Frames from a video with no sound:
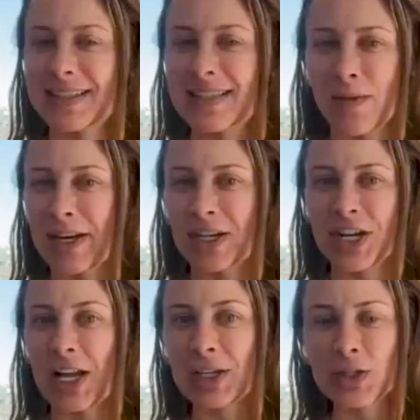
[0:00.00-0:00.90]
has never been a
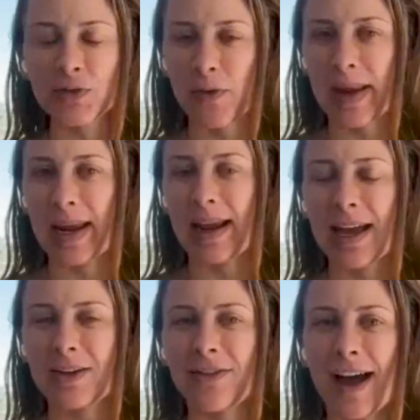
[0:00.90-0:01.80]
challenge for me.
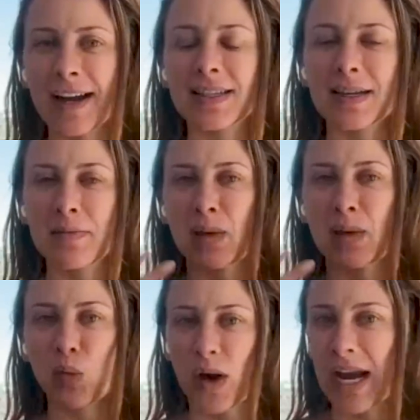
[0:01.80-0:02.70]
In fact, like my
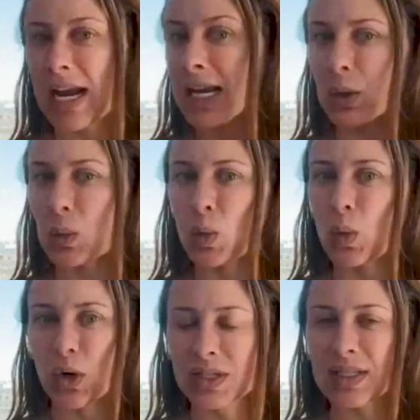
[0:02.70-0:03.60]
brain
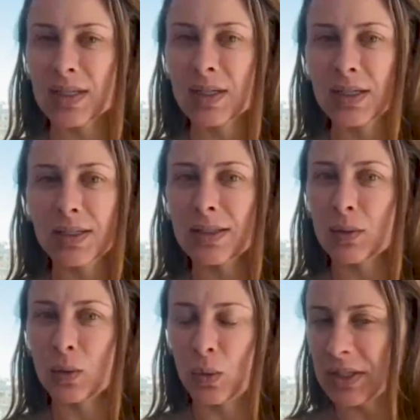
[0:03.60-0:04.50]
works
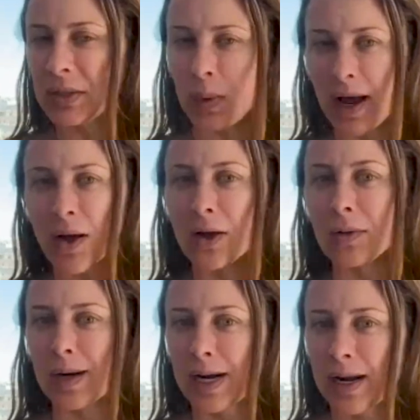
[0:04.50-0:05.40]
really well
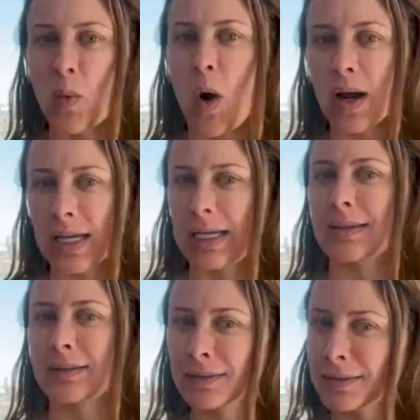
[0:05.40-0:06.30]
when I'm
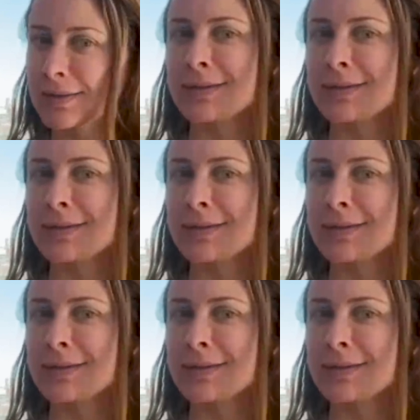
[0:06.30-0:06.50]
walking.